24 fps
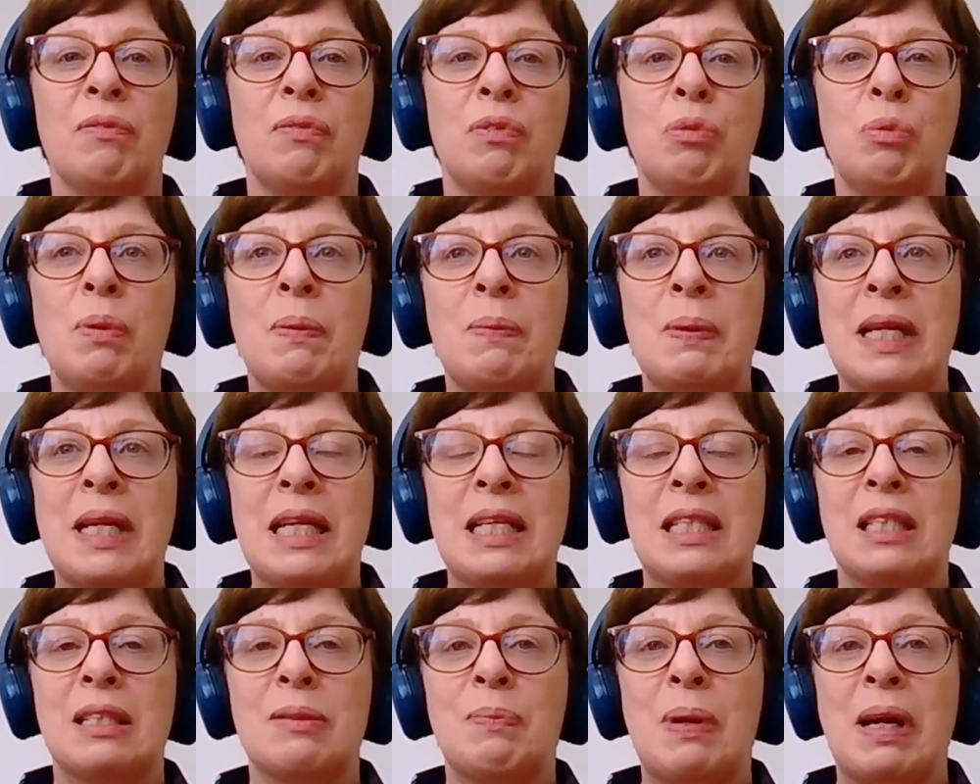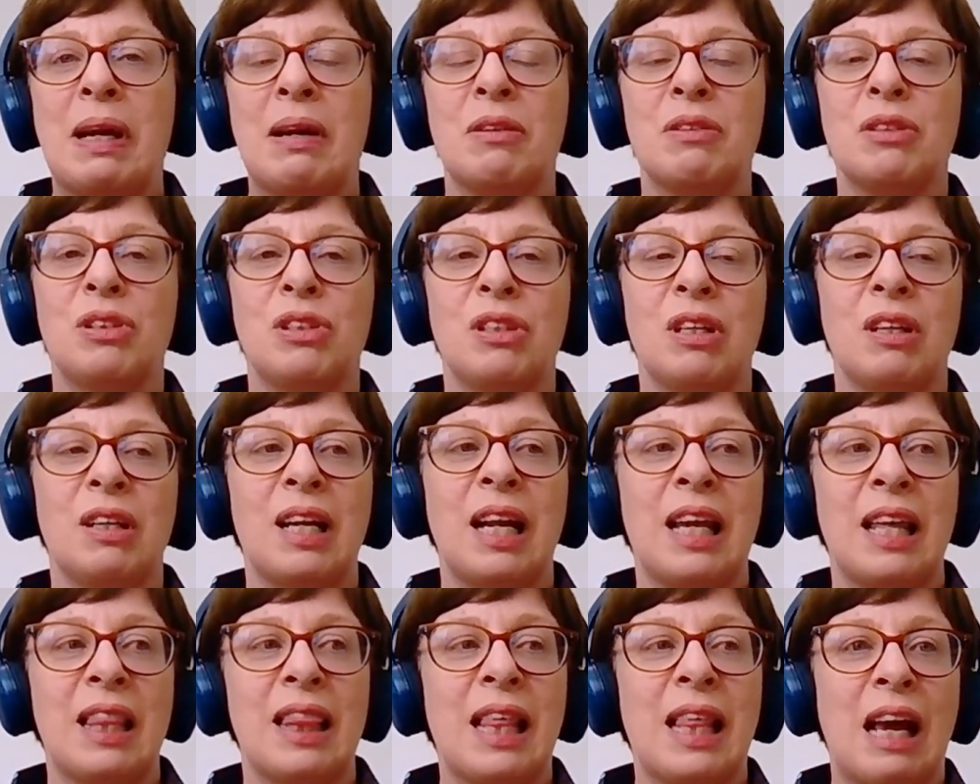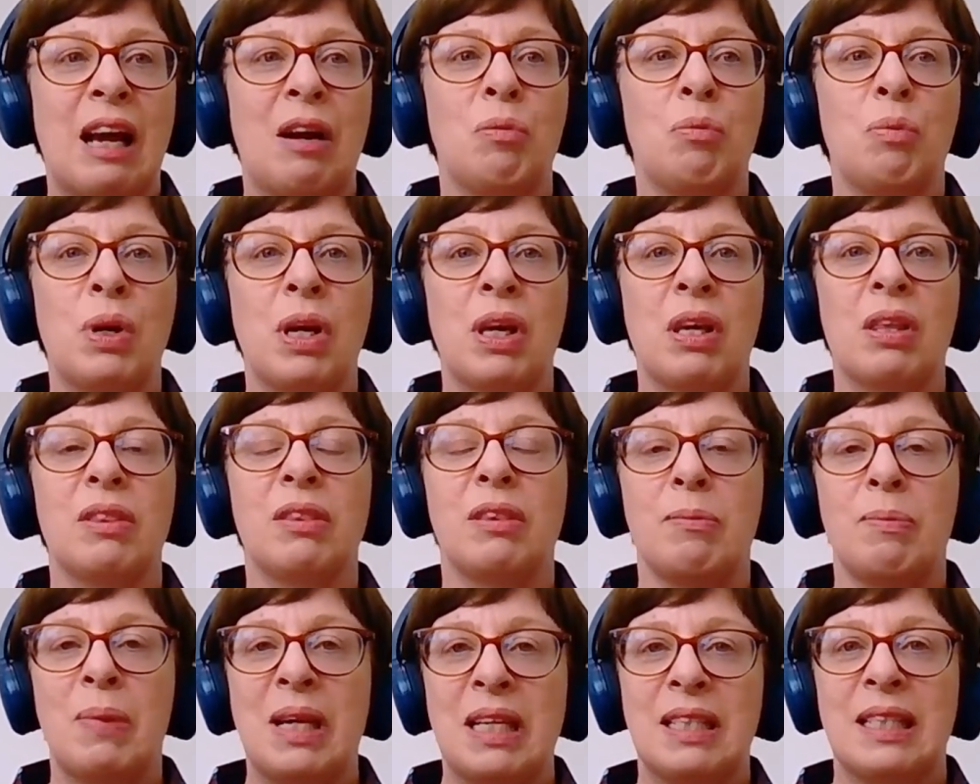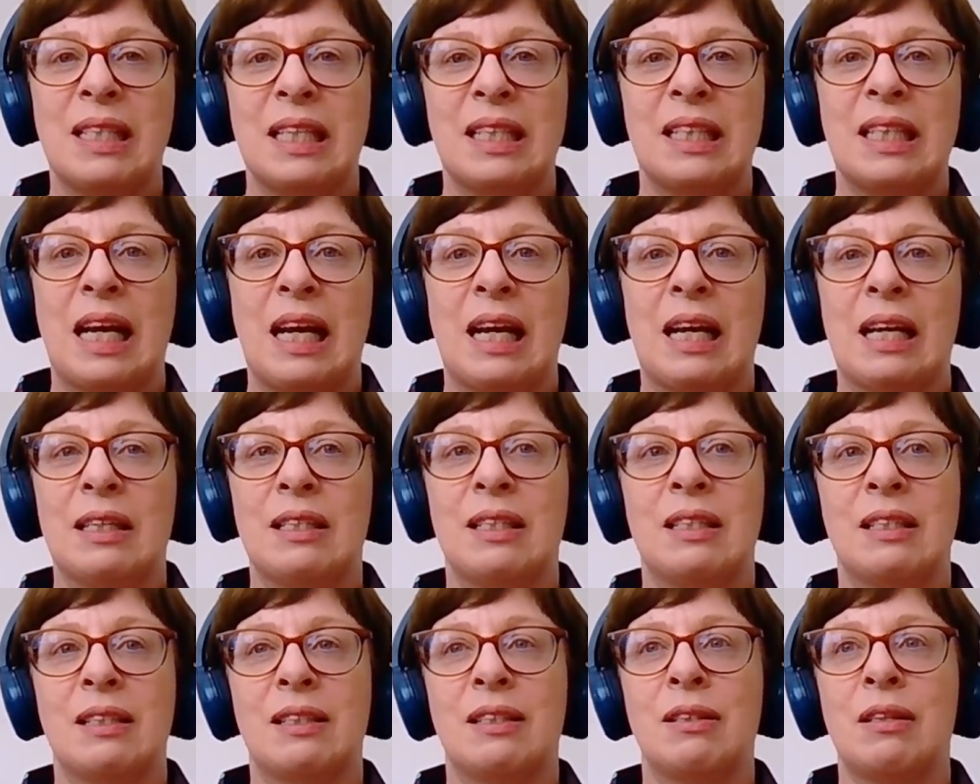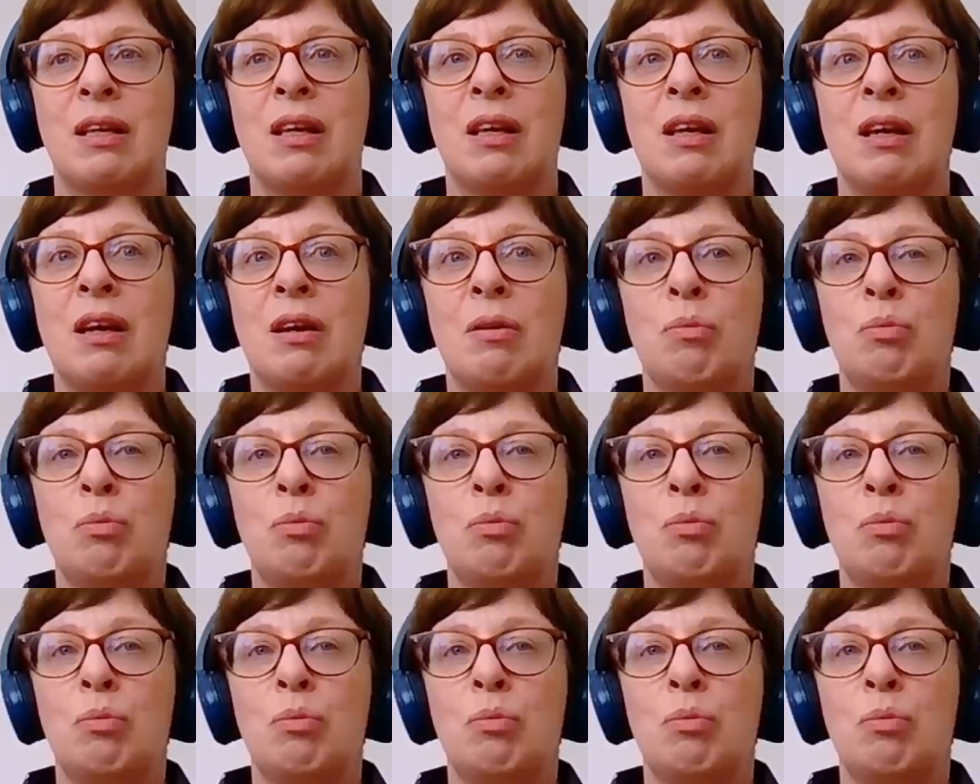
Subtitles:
And for women, it's about juggling that with domestic tasks,